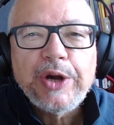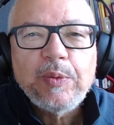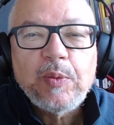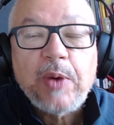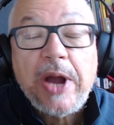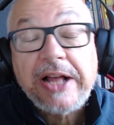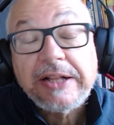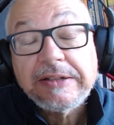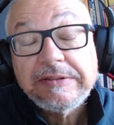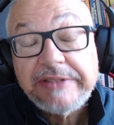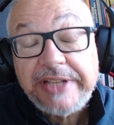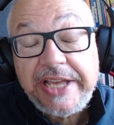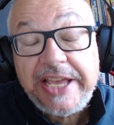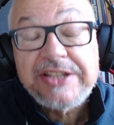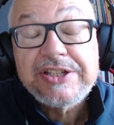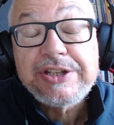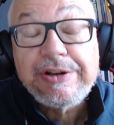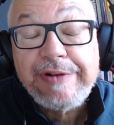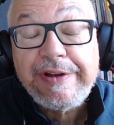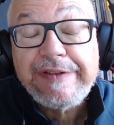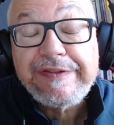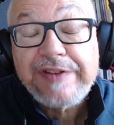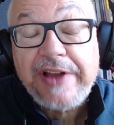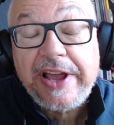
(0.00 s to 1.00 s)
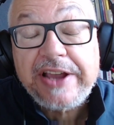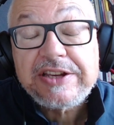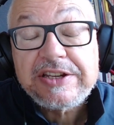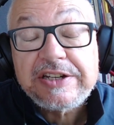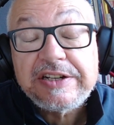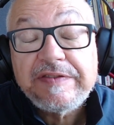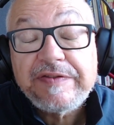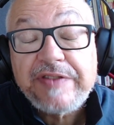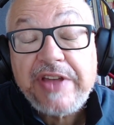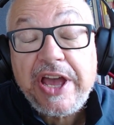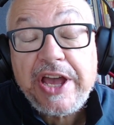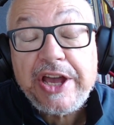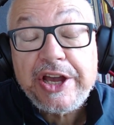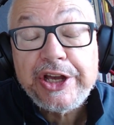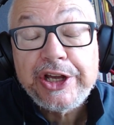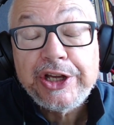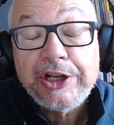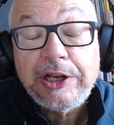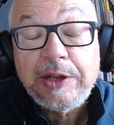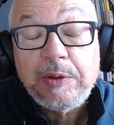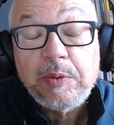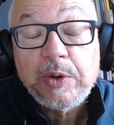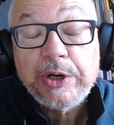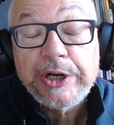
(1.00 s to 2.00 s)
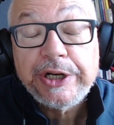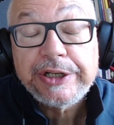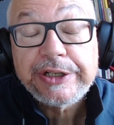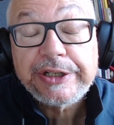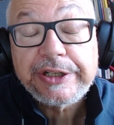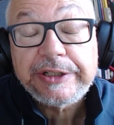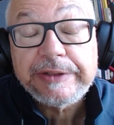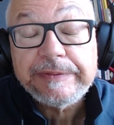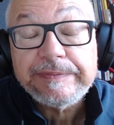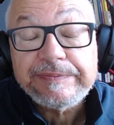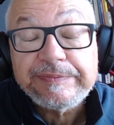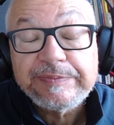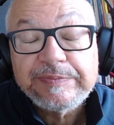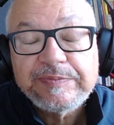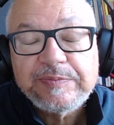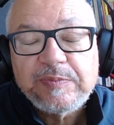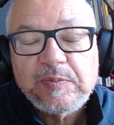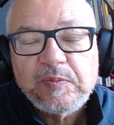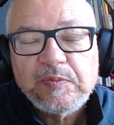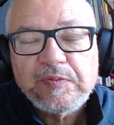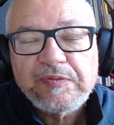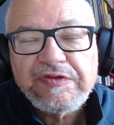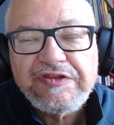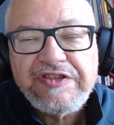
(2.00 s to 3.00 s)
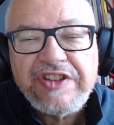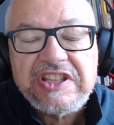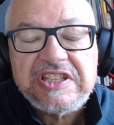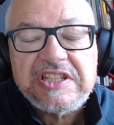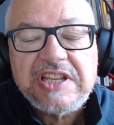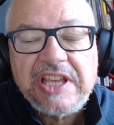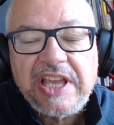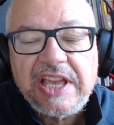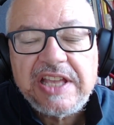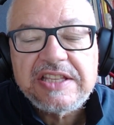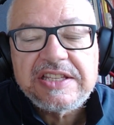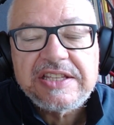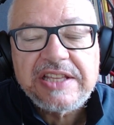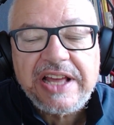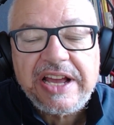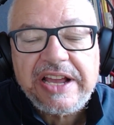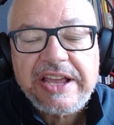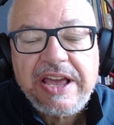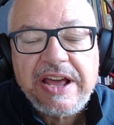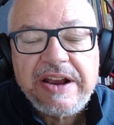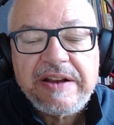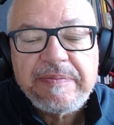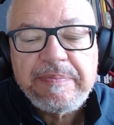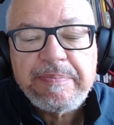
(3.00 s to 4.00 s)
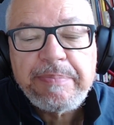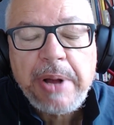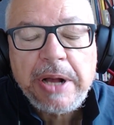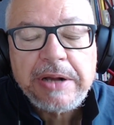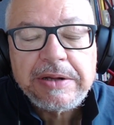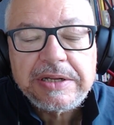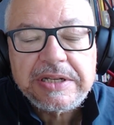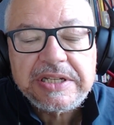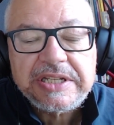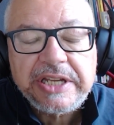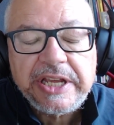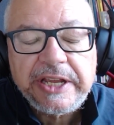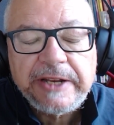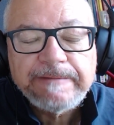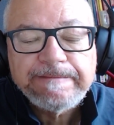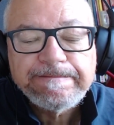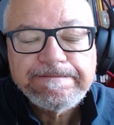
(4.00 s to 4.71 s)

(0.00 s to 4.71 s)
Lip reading: Well, is a reflection of their early work fitting into that kind of punk scene.